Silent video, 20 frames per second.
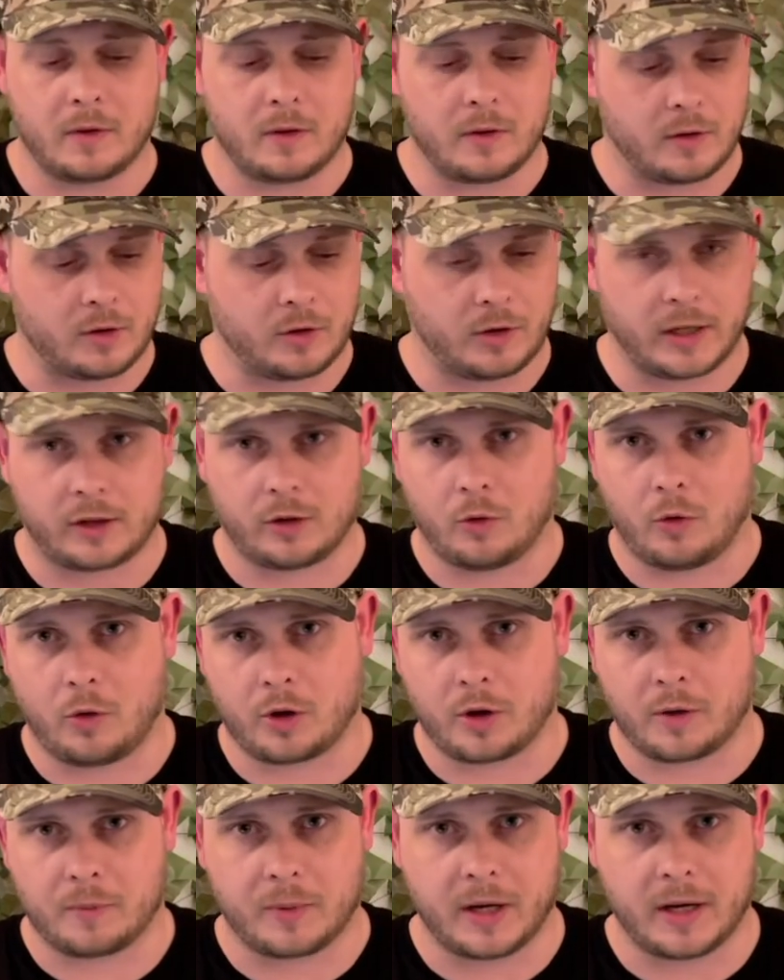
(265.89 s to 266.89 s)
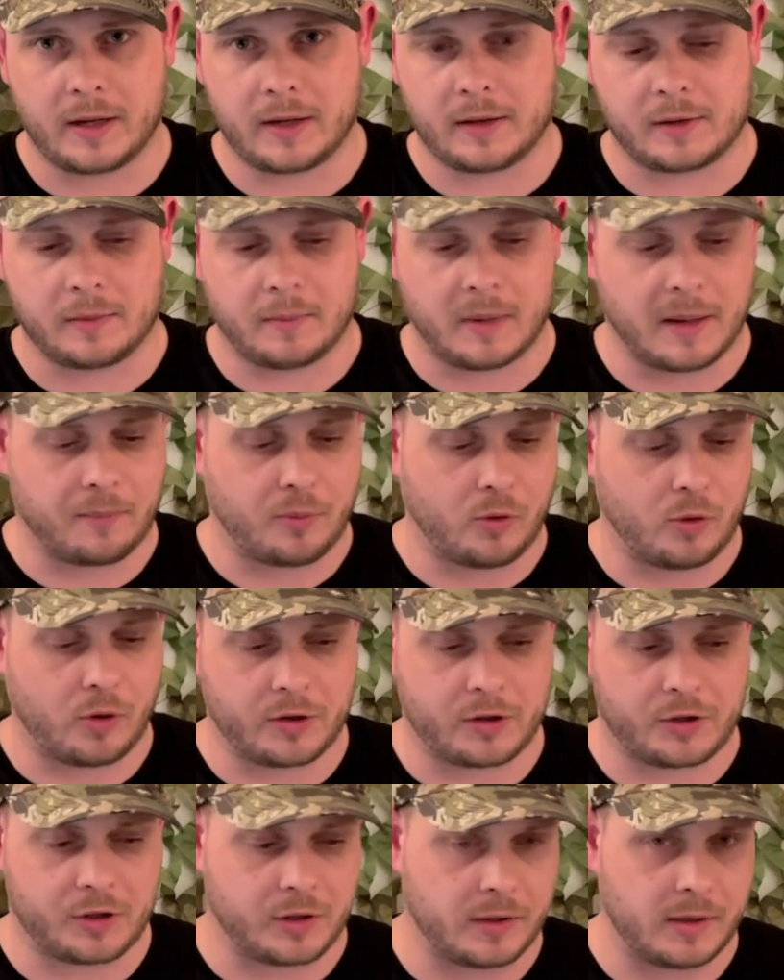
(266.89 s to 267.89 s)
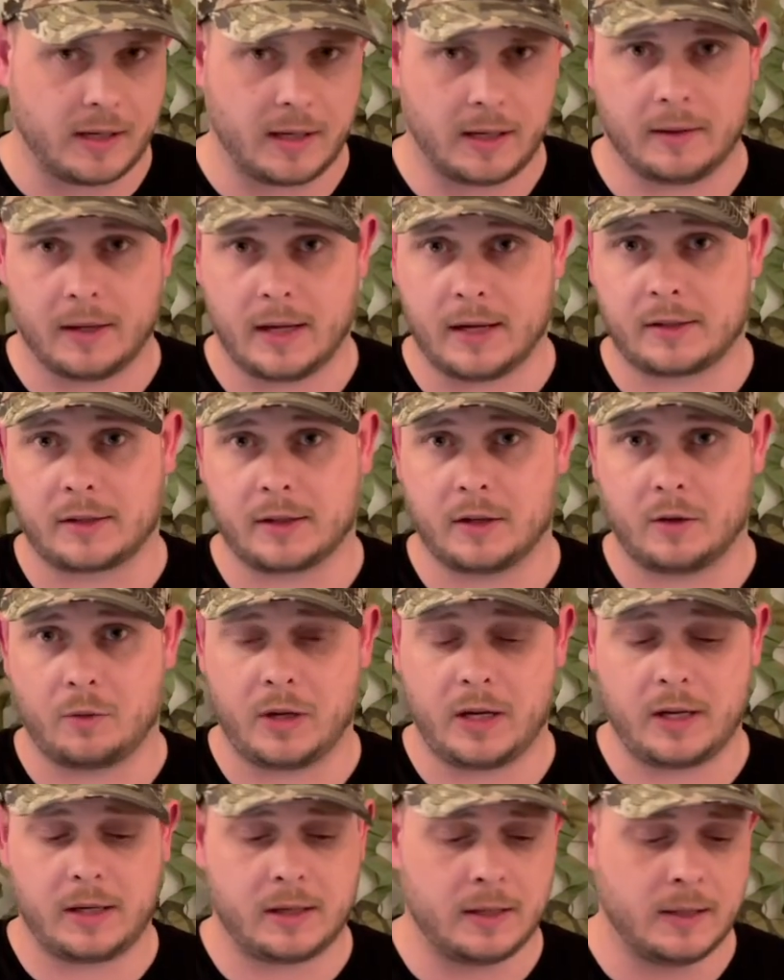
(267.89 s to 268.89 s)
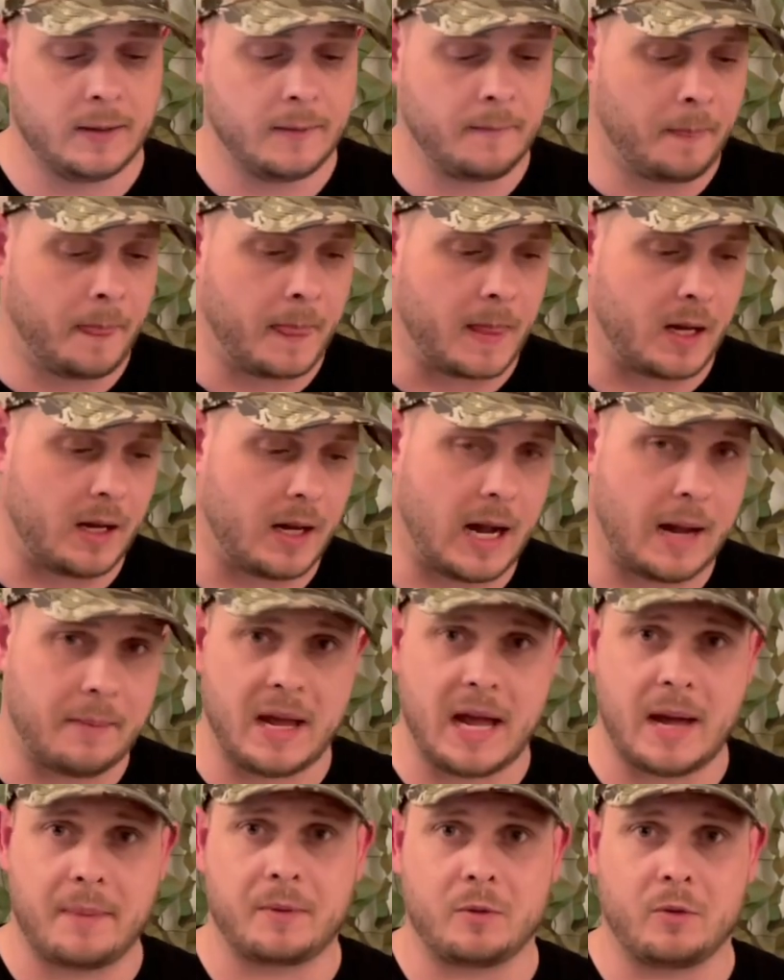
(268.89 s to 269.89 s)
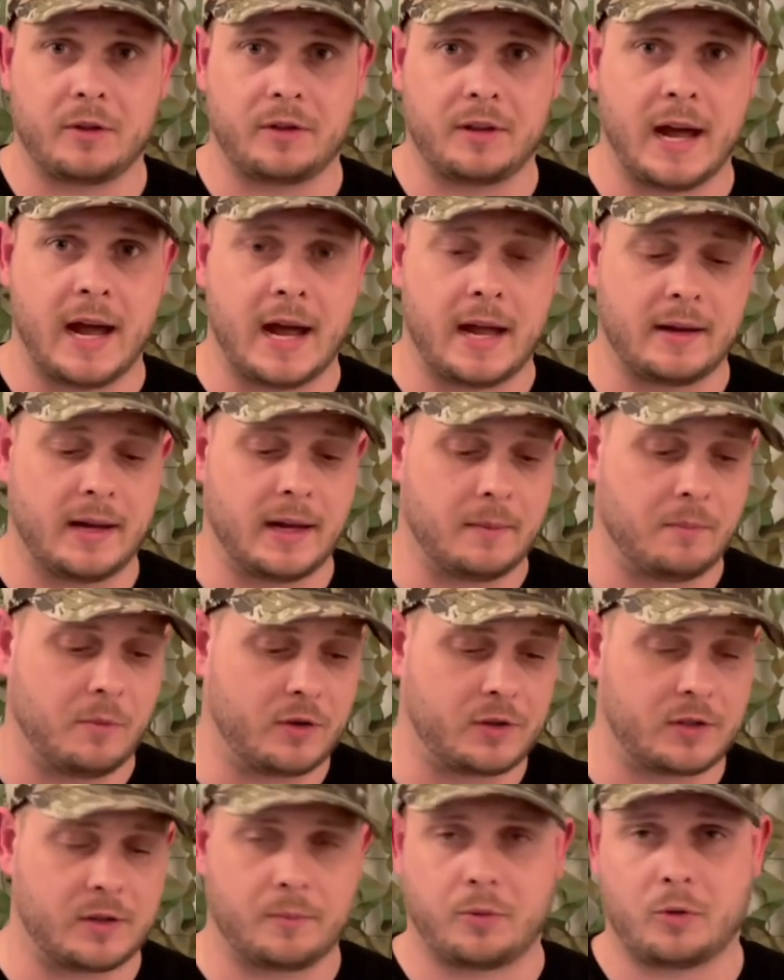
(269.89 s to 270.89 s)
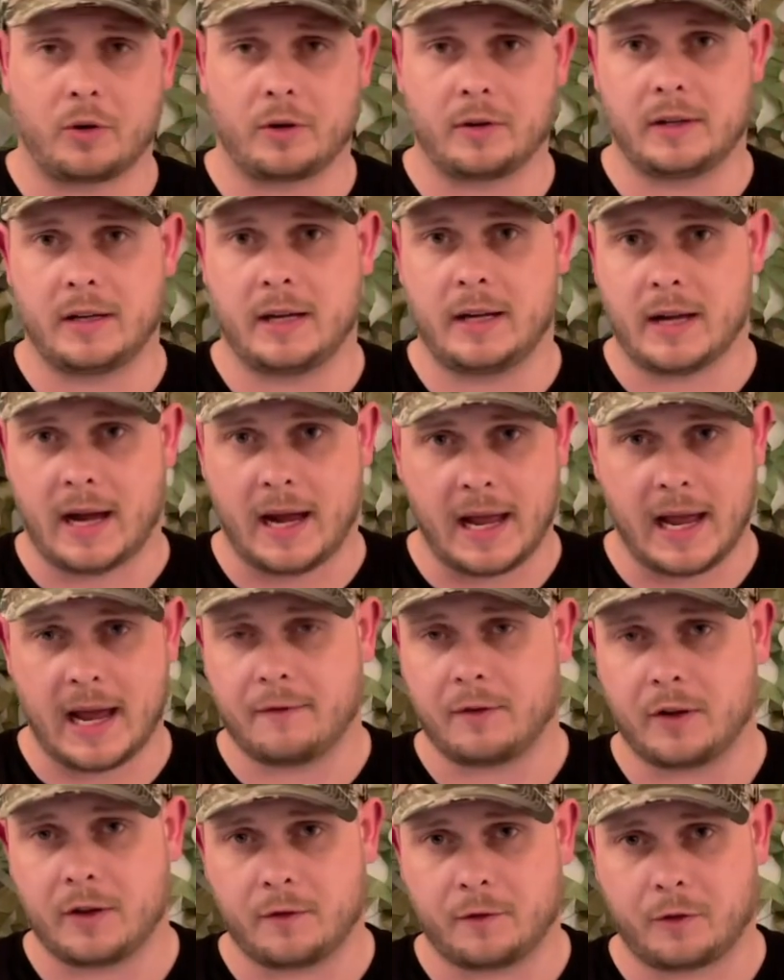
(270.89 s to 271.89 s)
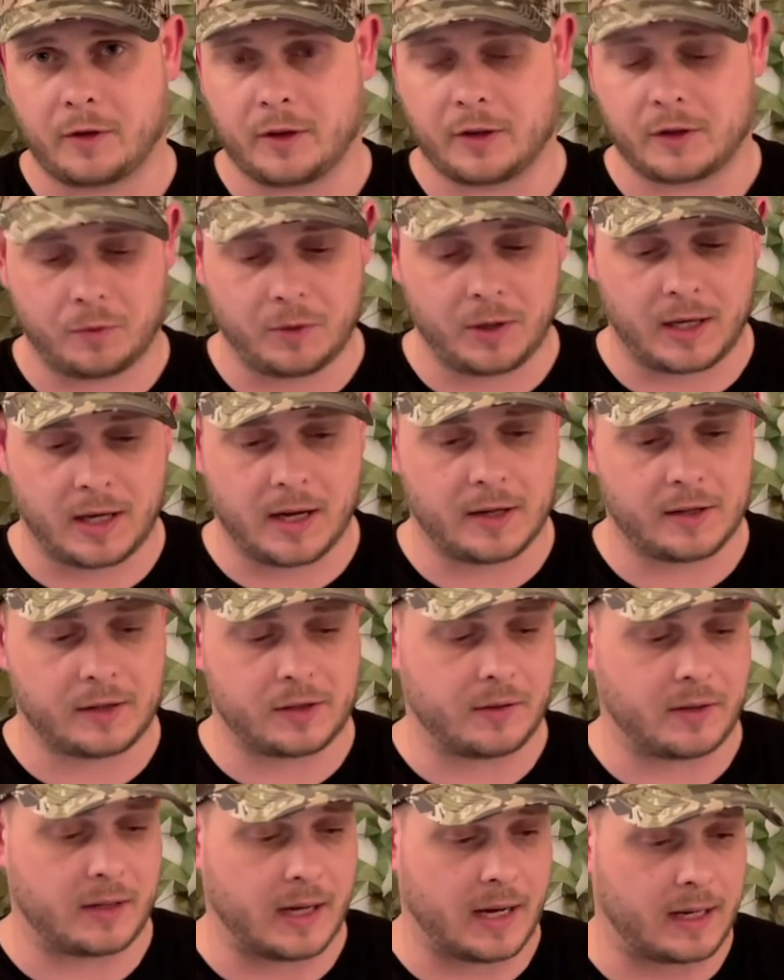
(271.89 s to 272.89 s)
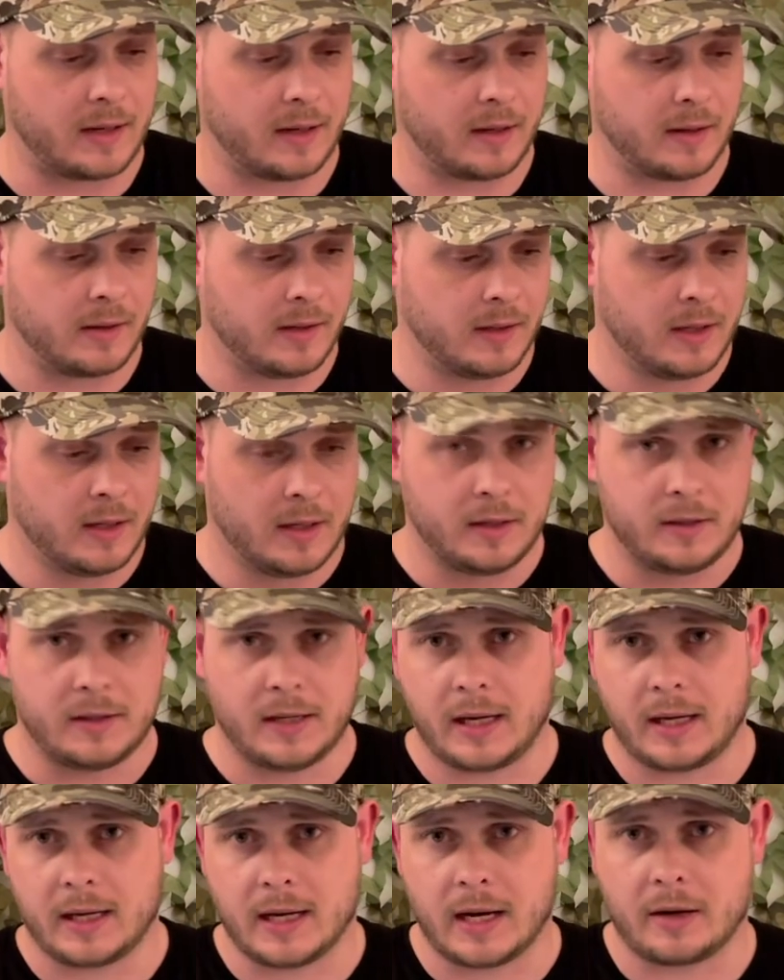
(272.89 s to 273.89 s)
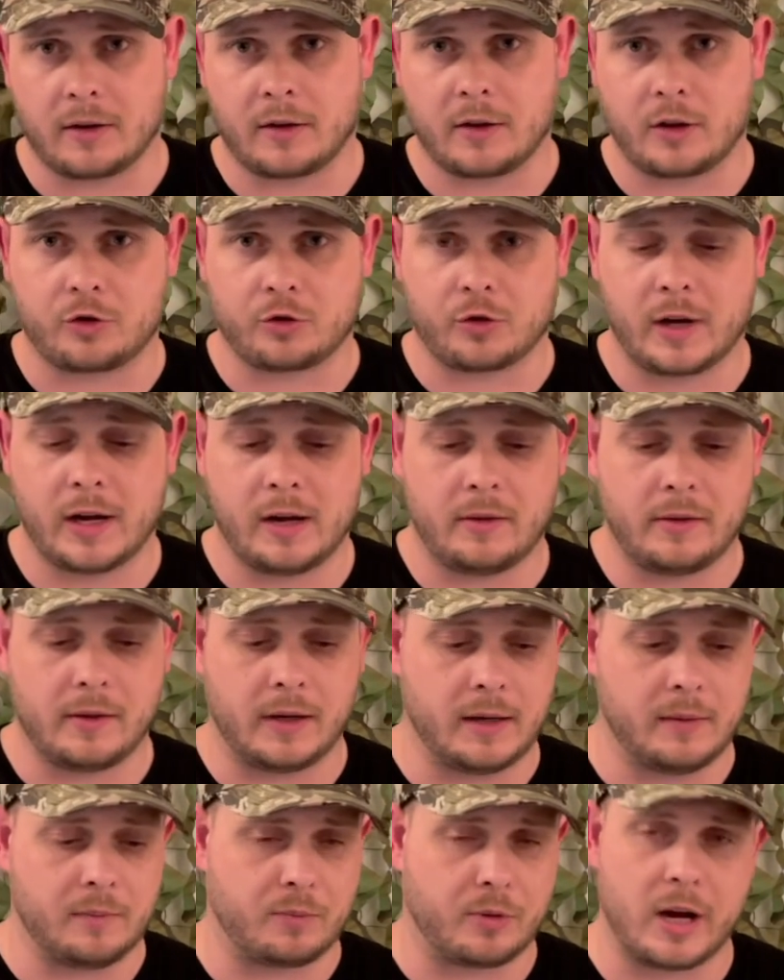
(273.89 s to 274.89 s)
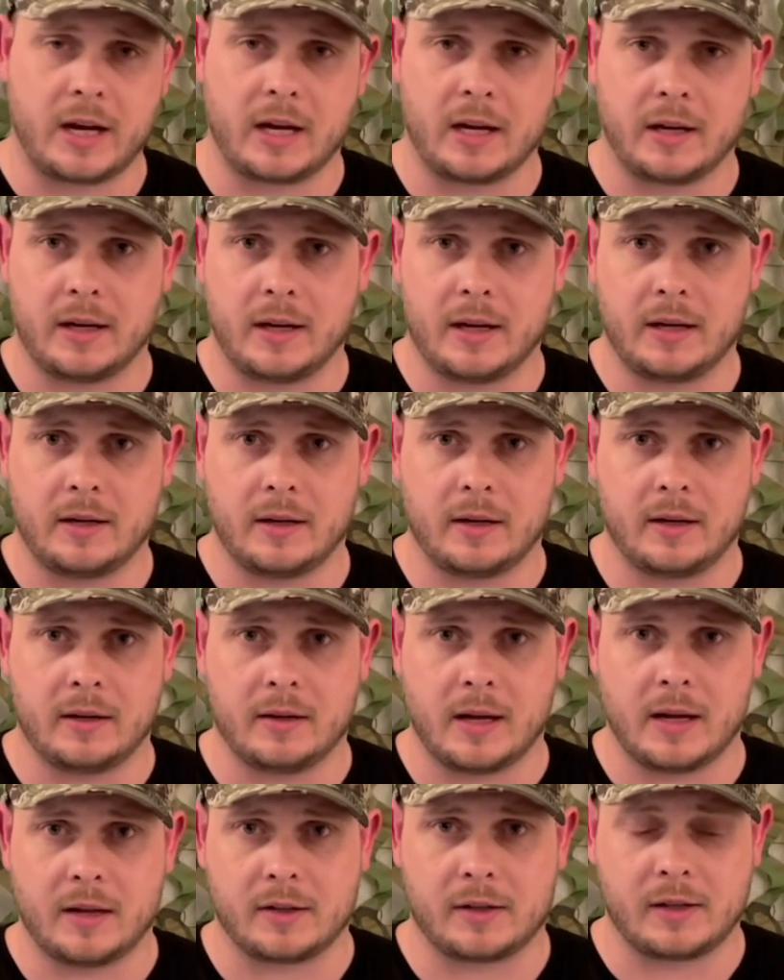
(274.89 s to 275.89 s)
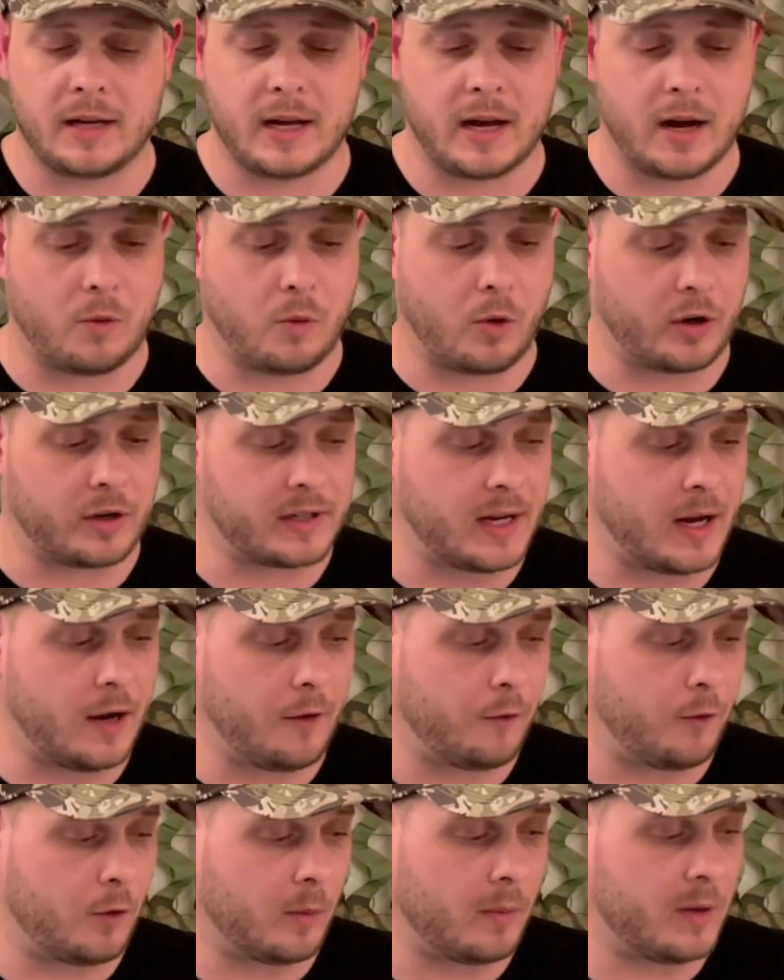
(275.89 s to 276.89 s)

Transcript: click the order button to my porch in less than a week. I'm happy with that. And most importantly, I have it for this weekend so that I can take it out on the trail and break it in and see how it works out for me.